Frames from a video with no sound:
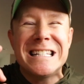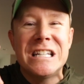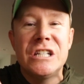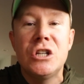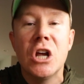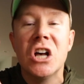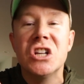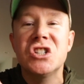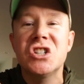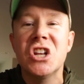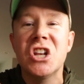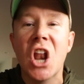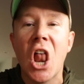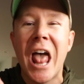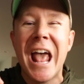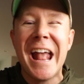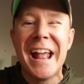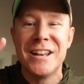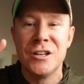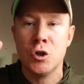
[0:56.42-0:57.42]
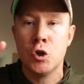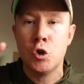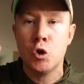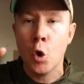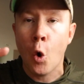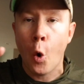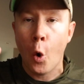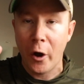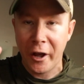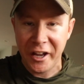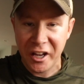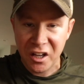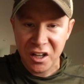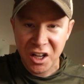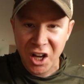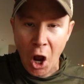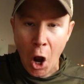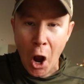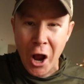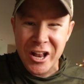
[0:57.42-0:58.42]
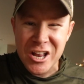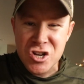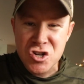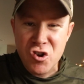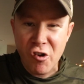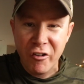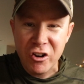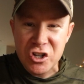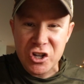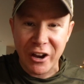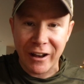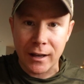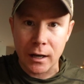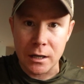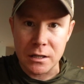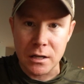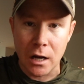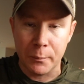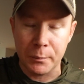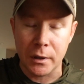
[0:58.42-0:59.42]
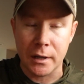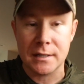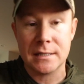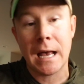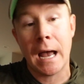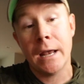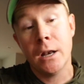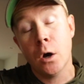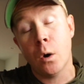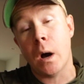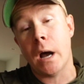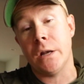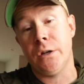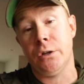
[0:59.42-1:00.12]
doesn't enjoy chicken and dumplings. I know I